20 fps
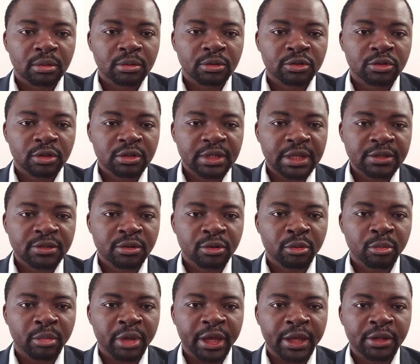Just as a
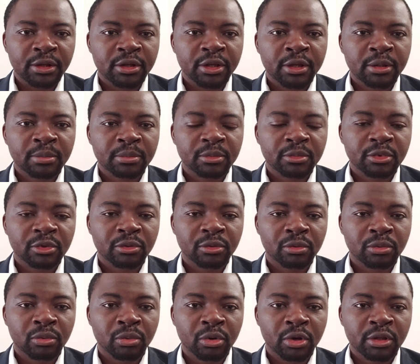reminder,
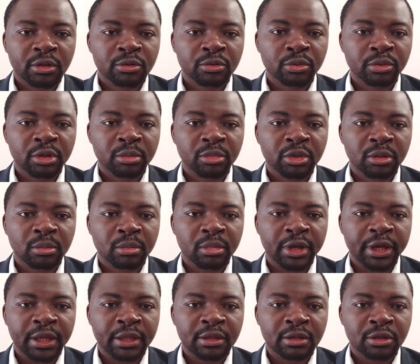what do we mean
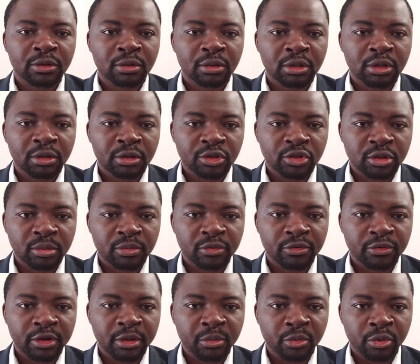by your leadership
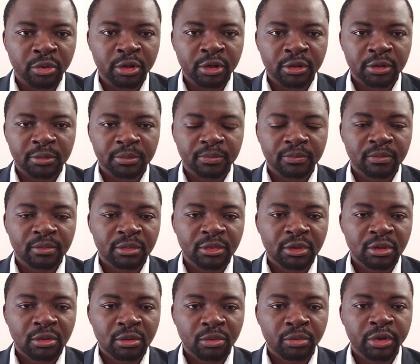framework?
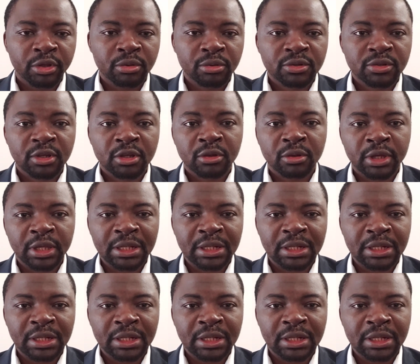When you say you're a